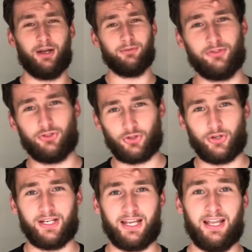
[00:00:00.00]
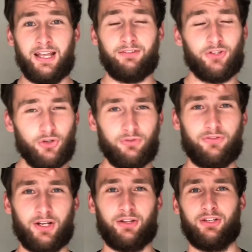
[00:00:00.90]
I hope you've enjoyed it. If you do
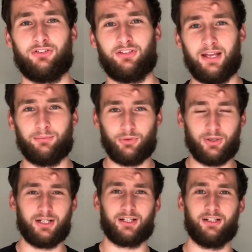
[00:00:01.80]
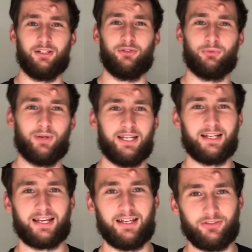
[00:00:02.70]
follow these steps, you are going to lose
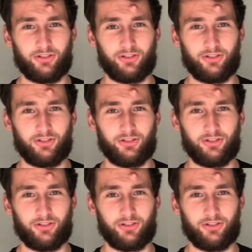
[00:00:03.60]
weight, okay?